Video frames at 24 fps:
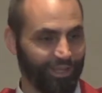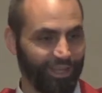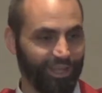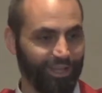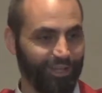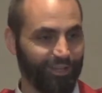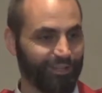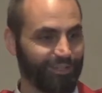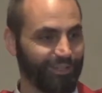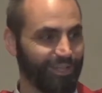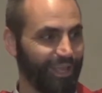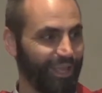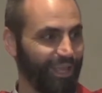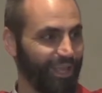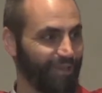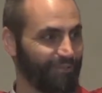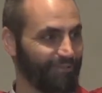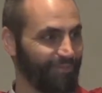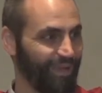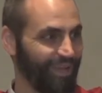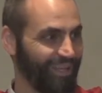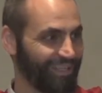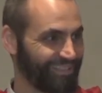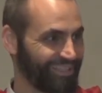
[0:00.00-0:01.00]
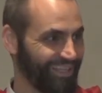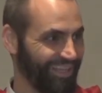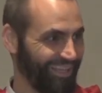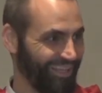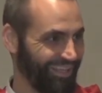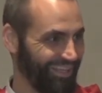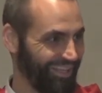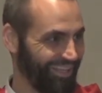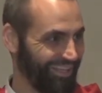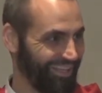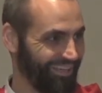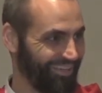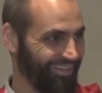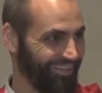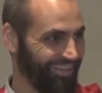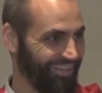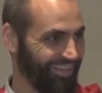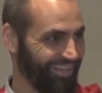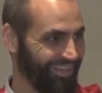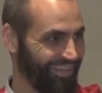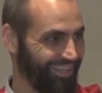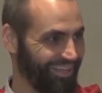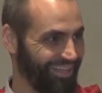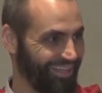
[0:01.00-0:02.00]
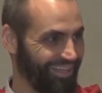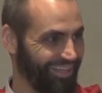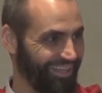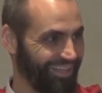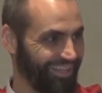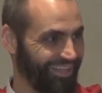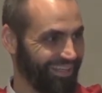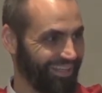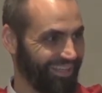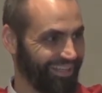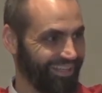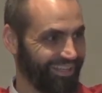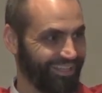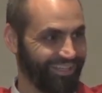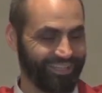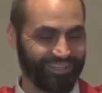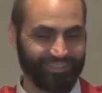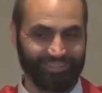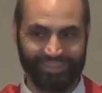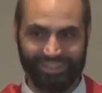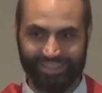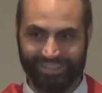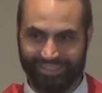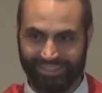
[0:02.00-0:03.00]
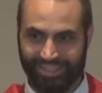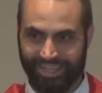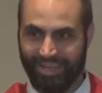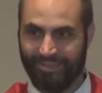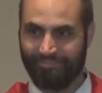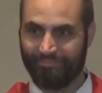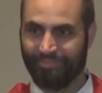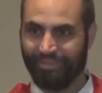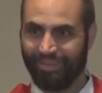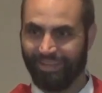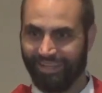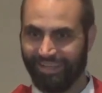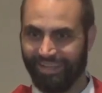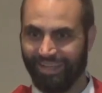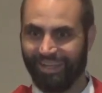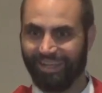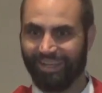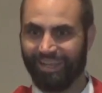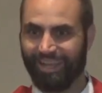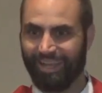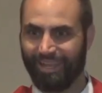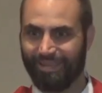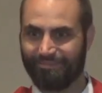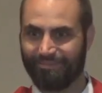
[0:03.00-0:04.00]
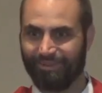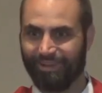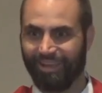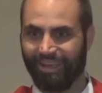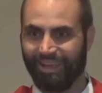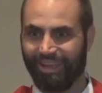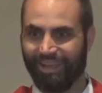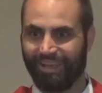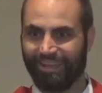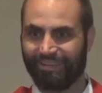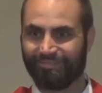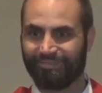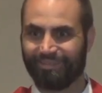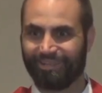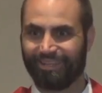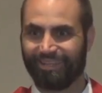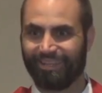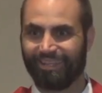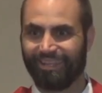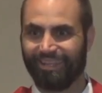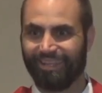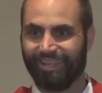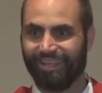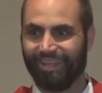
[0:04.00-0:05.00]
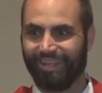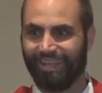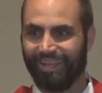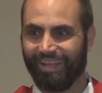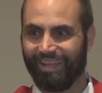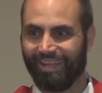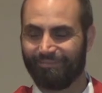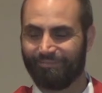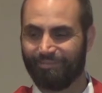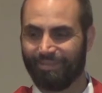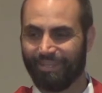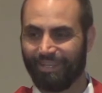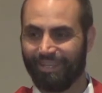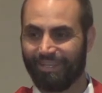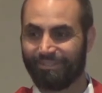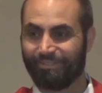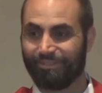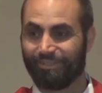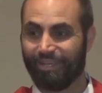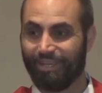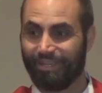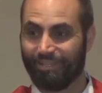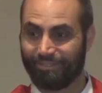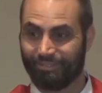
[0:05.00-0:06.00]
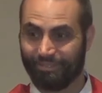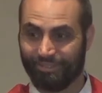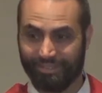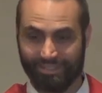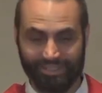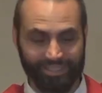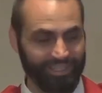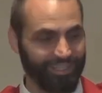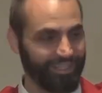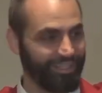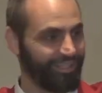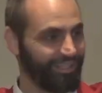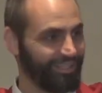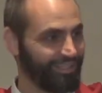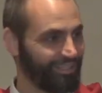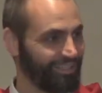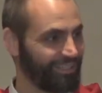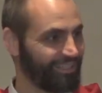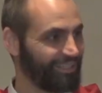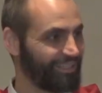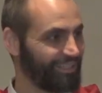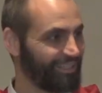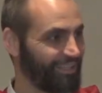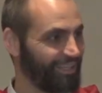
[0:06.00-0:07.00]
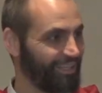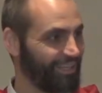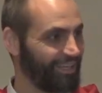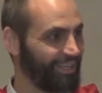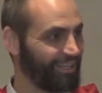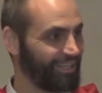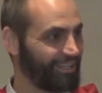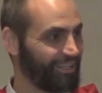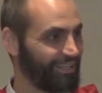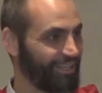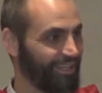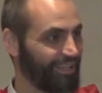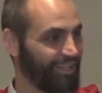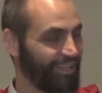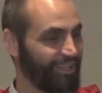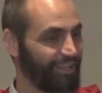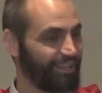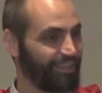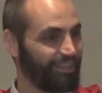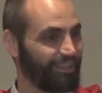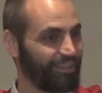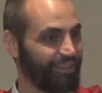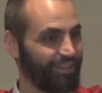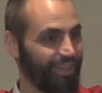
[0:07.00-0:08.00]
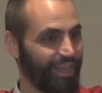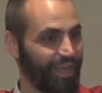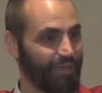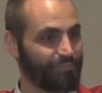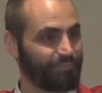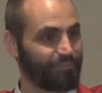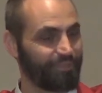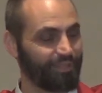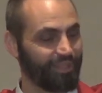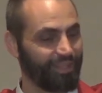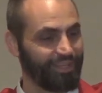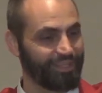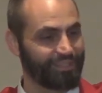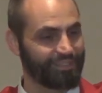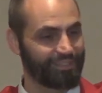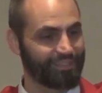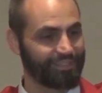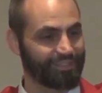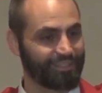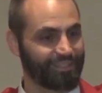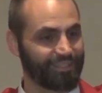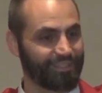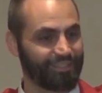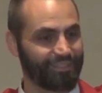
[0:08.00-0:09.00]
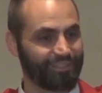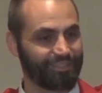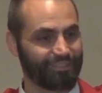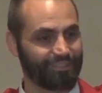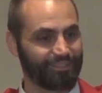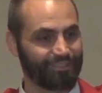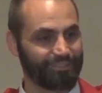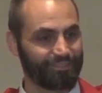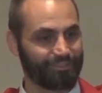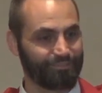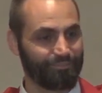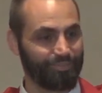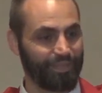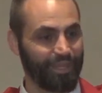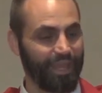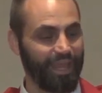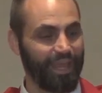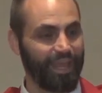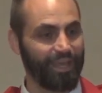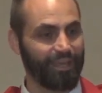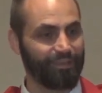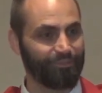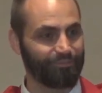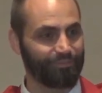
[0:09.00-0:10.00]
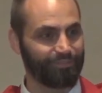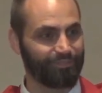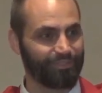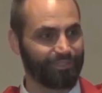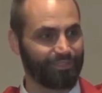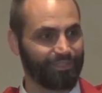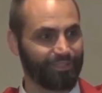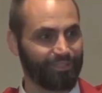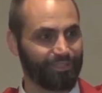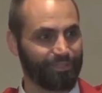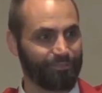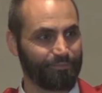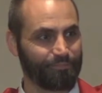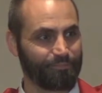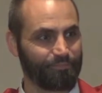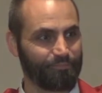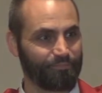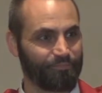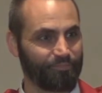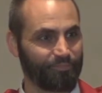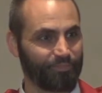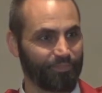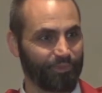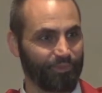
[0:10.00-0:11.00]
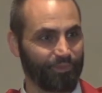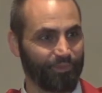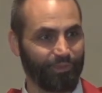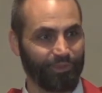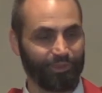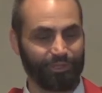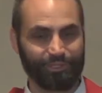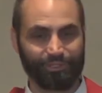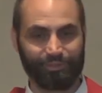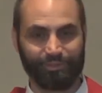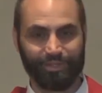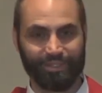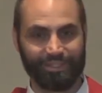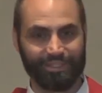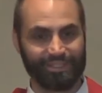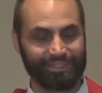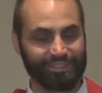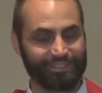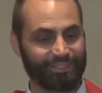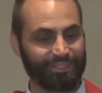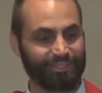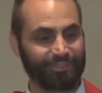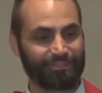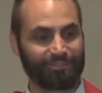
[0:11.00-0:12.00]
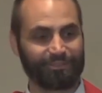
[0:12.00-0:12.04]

to hell in a handbasket, you know? Do we step in like Abraham and begin to intercede on that place's behalf or do we just